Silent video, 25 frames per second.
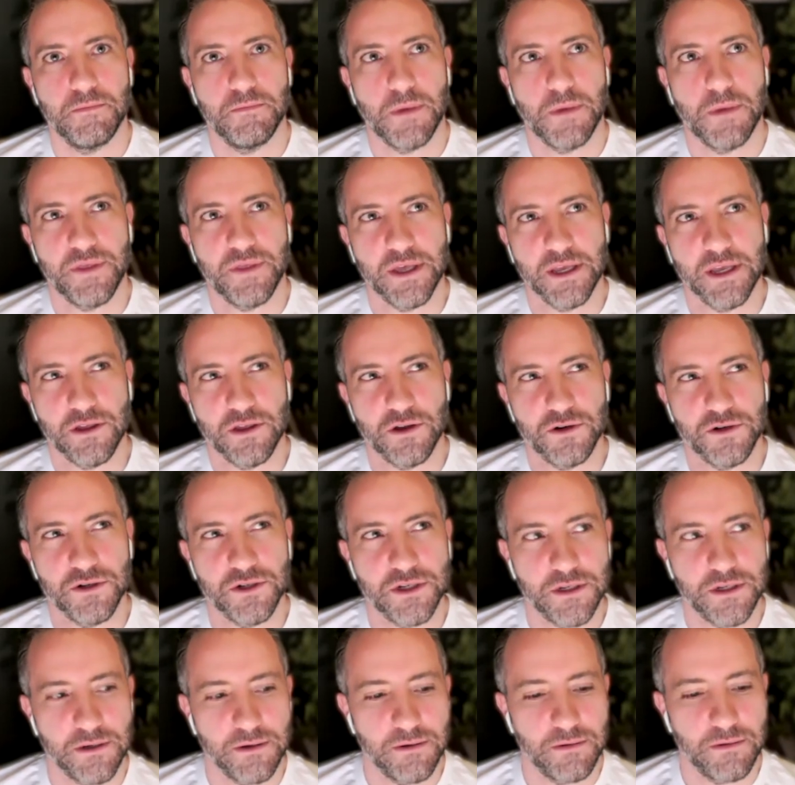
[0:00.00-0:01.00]
I think
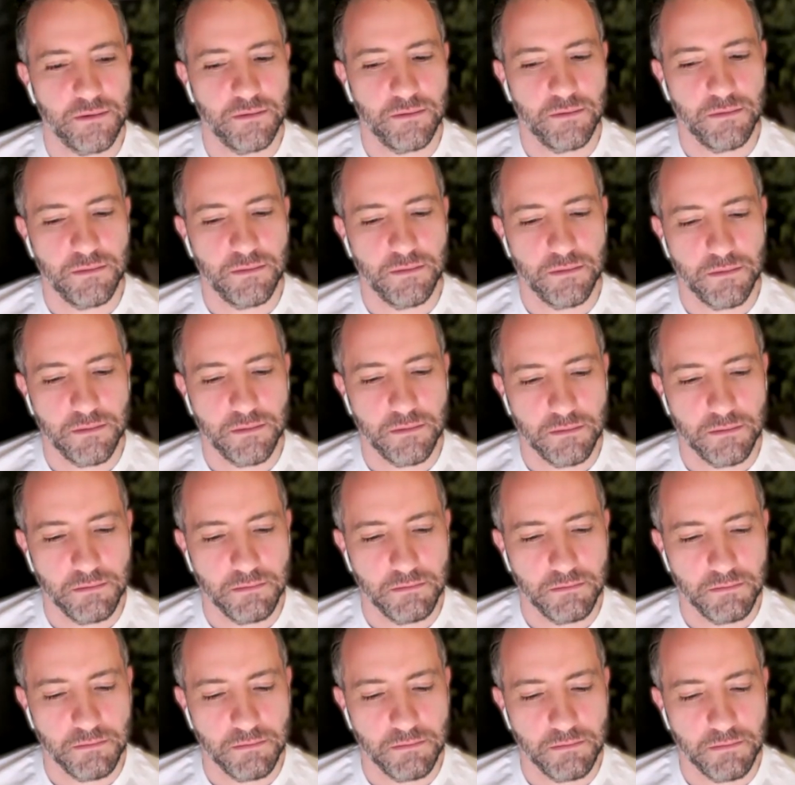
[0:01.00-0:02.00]
there's
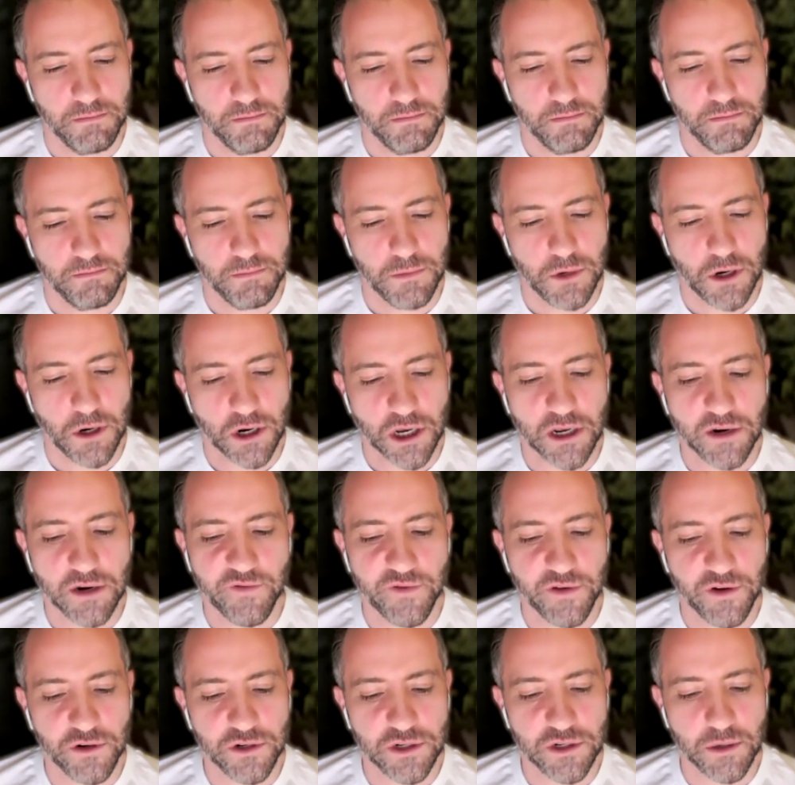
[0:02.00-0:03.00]
not
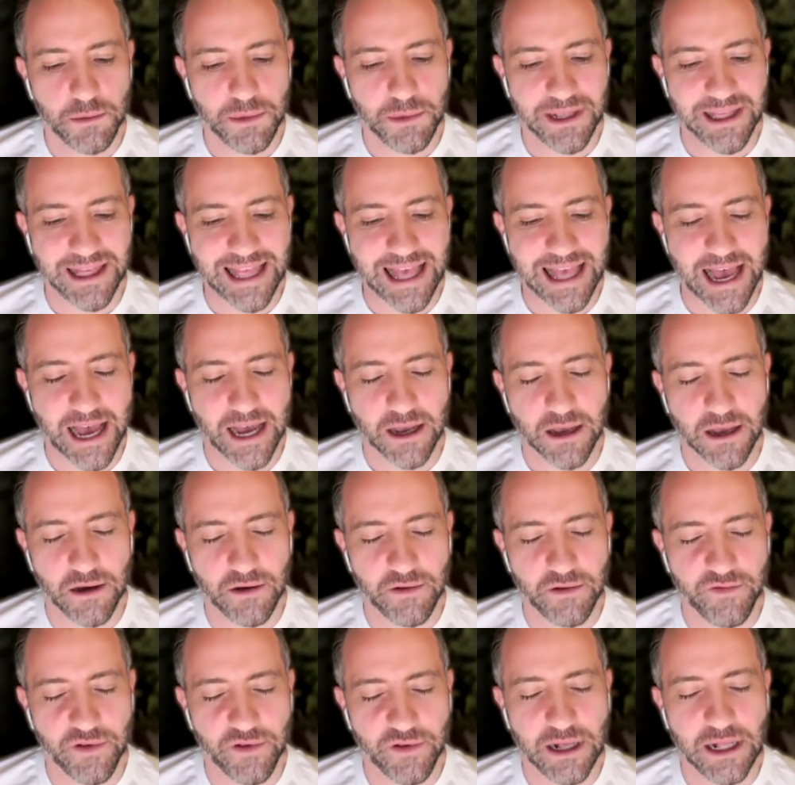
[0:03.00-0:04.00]
confusion, but lack
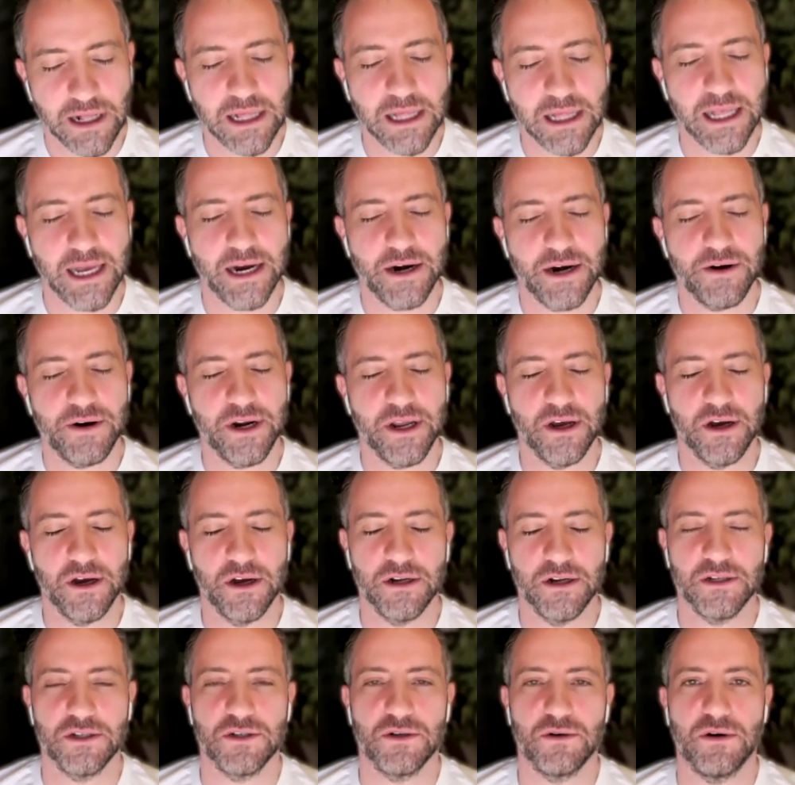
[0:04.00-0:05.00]
of clarity
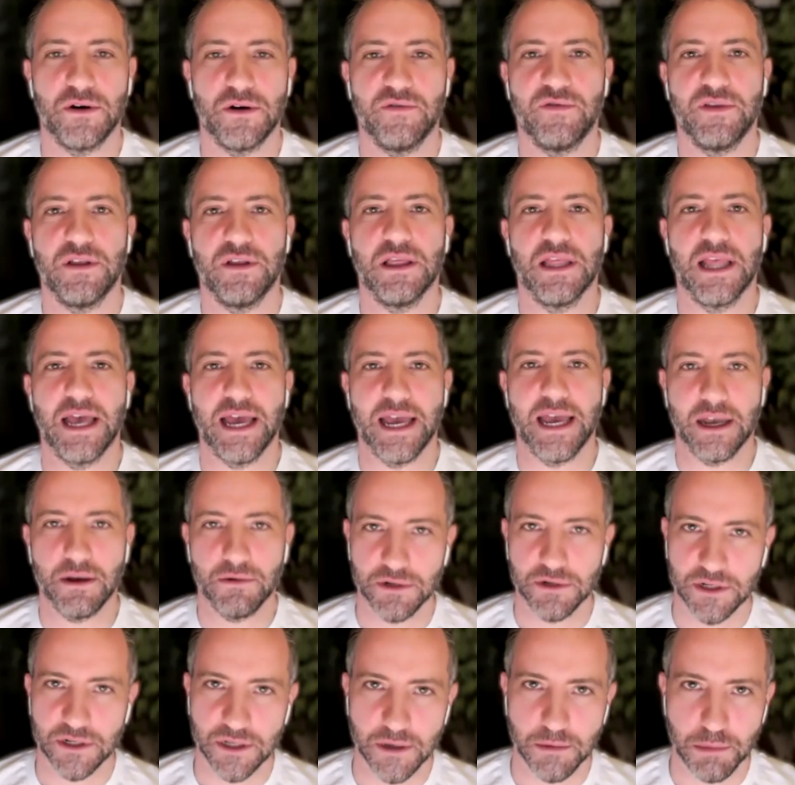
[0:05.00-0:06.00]
on sort of the
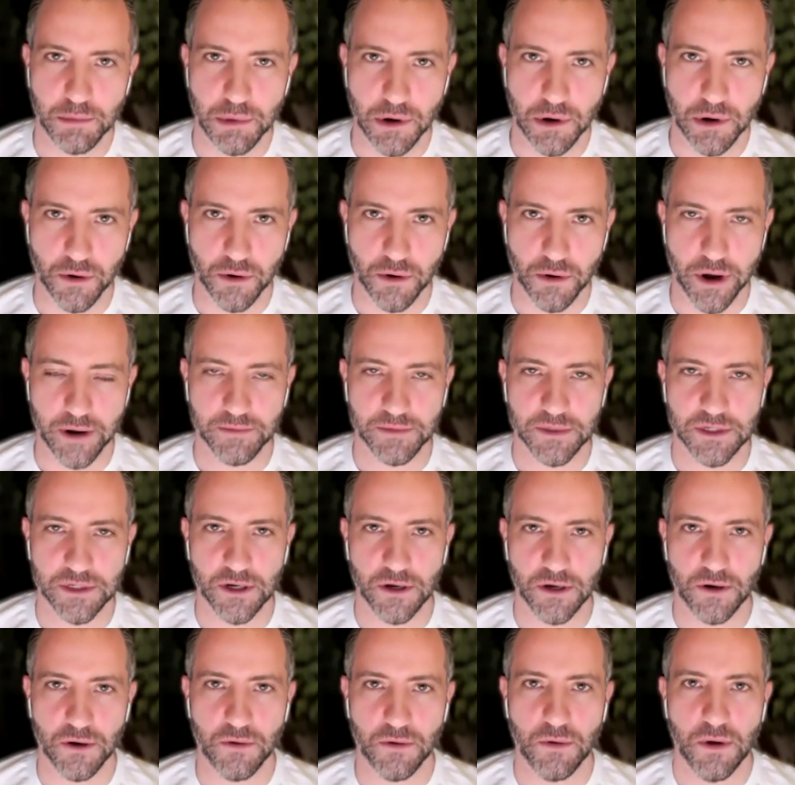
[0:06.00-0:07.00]
language of the program.
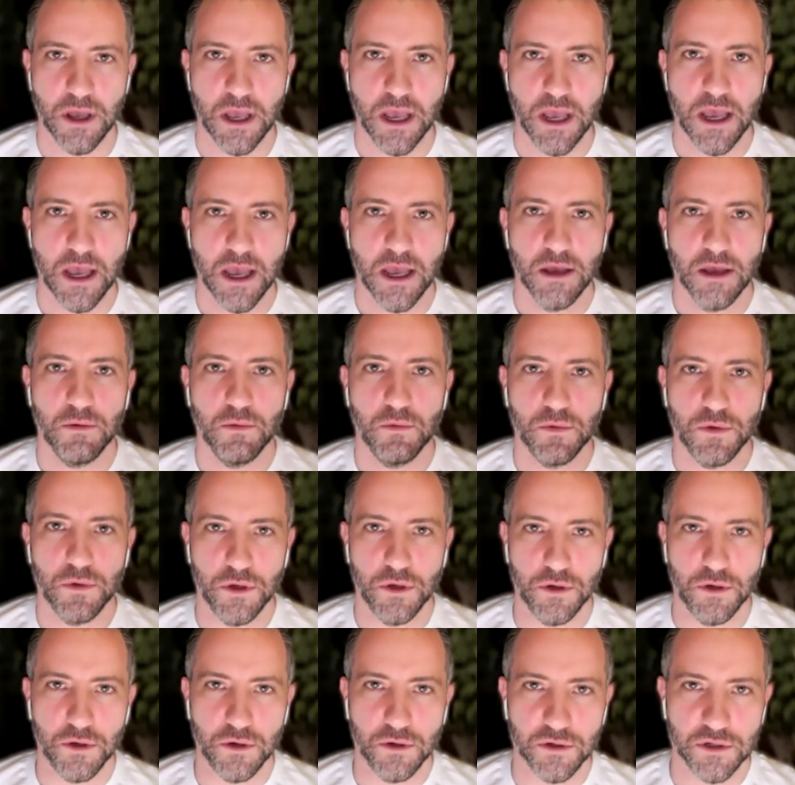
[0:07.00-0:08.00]
So
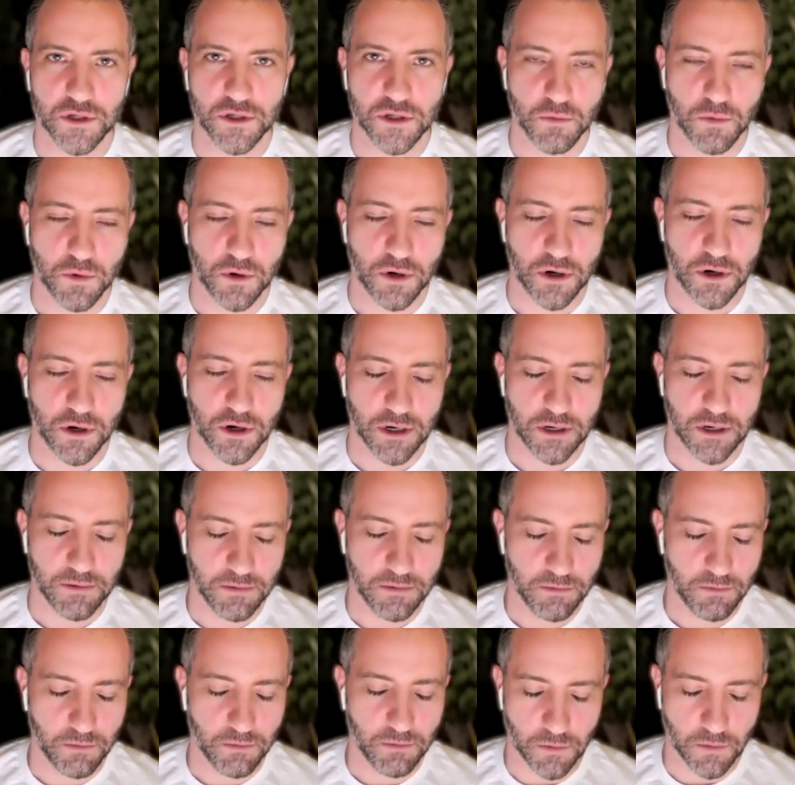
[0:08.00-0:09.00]
you use the word
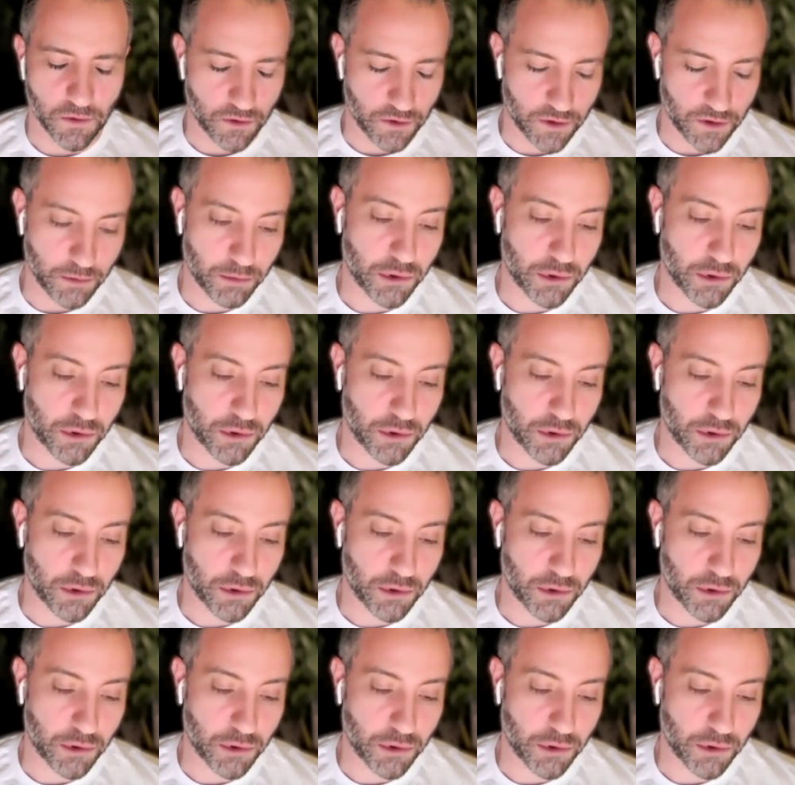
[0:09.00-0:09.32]
or the